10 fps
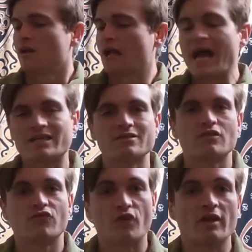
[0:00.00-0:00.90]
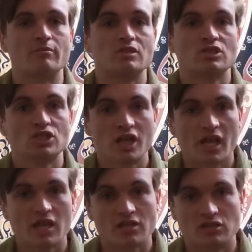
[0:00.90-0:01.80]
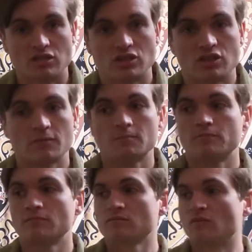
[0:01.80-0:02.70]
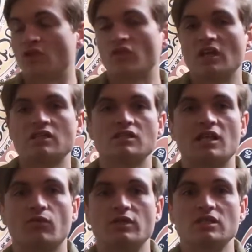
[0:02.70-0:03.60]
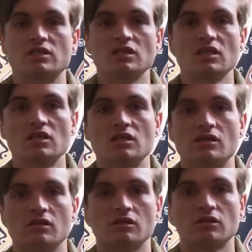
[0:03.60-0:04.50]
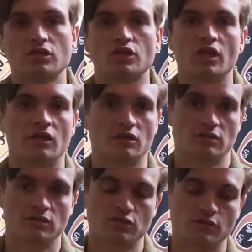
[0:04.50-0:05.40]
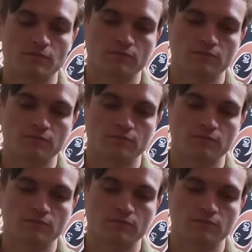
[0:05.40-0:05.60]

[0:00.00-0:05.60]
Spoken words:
as the frames change, the things that we see change.